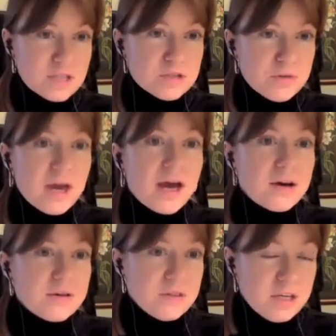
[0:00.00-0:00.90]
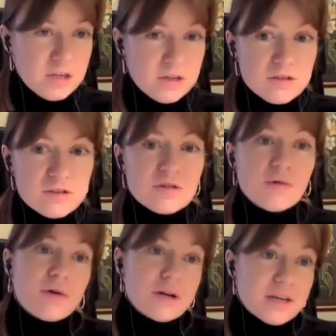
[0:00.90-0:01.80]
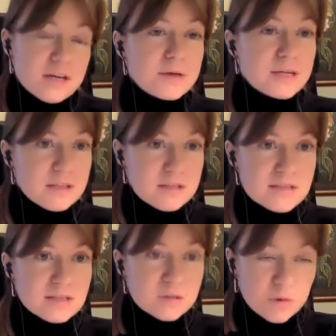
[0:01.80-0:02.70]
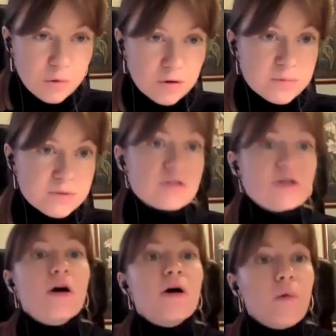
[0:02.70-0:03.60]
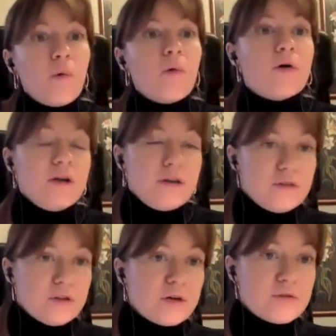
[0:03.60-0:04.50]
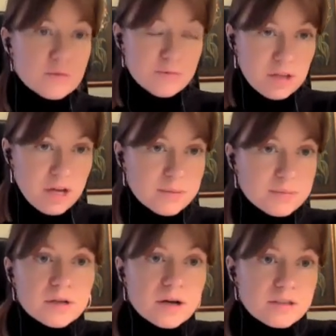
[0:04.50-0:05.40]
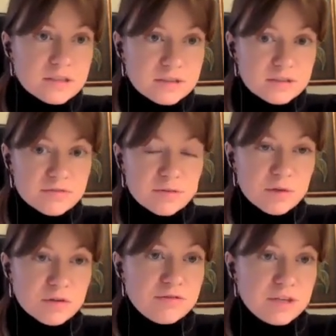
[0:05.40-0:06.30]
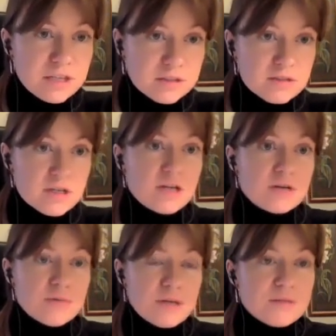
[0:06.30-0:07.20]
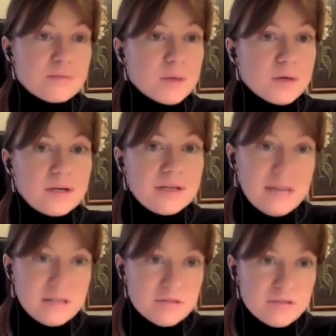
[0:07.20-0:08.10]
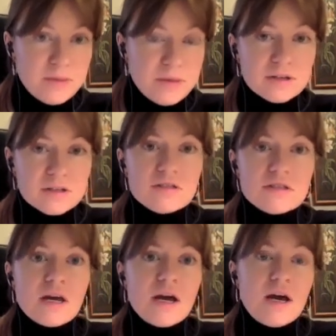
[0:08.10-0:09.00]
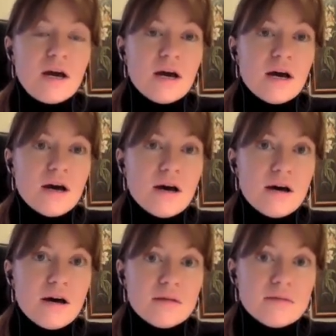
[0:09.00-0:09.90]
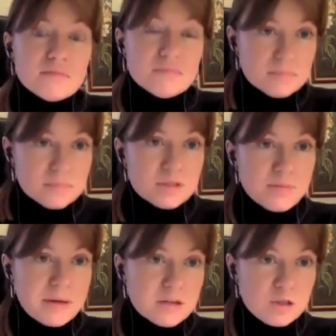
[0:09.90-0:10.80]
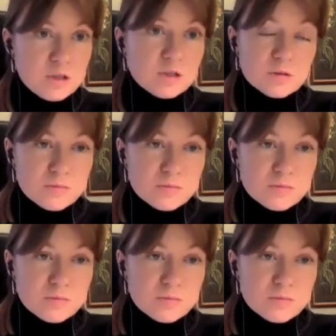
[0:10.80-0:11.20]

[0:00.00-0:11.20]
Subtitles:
how they're used, or again, we can consult the corpus, or if you know some reliable articles from your field written by native speakers, it's better to